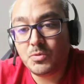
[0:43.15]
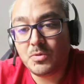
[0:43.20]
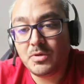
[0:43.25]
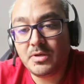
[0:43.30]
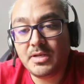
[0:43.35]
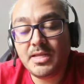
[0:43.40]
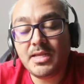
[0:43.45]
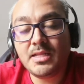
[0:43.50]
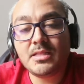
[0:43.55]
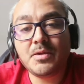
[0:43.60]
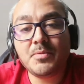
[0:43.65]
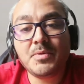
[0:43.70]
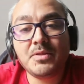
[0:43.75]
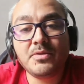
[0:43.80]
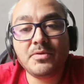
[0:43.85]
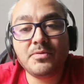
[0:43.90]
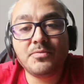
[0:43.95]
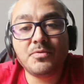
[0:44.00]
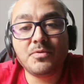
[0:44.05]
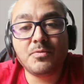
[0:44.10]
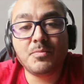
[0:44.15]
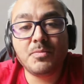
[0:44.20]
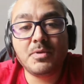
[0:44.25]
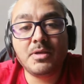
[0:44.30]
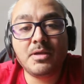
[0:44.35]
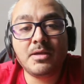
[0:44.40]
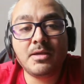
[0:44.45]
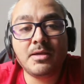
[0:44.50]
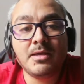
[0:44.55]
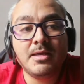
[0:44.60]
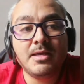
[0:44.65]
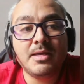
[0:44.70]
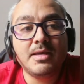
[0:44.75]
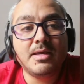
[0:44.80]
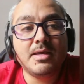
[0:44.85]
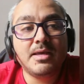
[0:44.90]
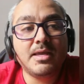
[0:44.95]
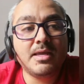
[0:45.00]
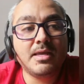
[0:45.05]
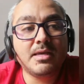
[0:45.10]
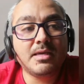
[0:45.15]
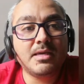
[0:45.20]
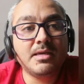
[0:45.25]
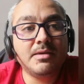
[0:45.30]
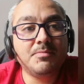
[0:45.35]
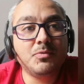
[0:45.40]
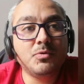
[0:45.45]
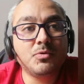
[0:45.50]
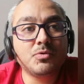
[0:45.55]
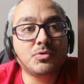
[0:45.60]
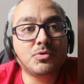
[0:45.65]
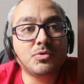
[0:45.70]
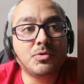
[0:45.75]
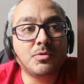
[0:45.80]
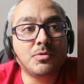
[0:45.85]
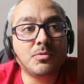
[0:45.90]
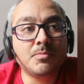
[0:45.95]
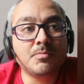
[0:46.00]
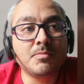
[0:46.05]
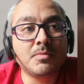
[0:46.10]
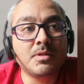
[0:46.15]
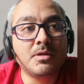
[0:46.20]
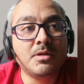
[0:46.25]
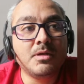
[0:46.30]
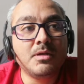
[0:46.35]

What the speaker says: create a video for me and give you some